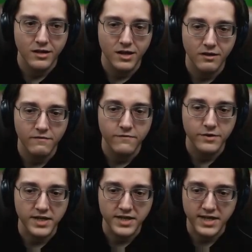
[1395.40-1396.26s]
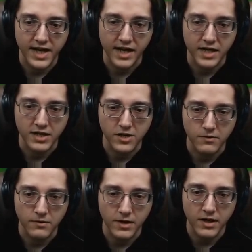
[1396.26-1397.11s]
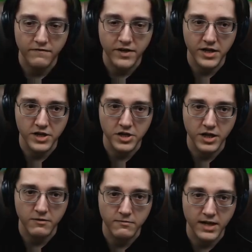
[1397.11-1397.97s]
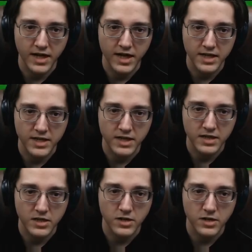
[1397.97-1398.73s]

uh, for this tech to uh, finish and get access